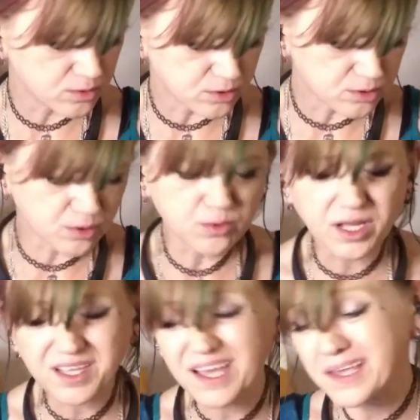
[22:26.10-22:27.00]
I got
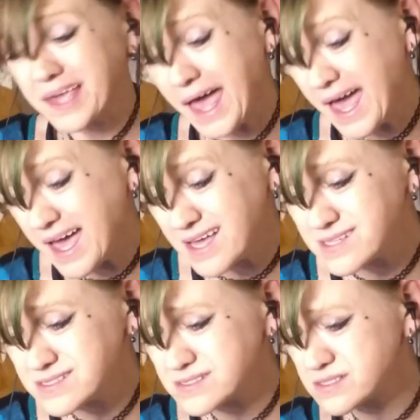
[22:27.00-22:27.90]

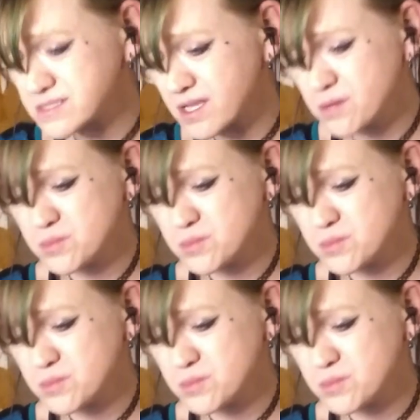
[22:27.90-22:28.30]
cats. I mean,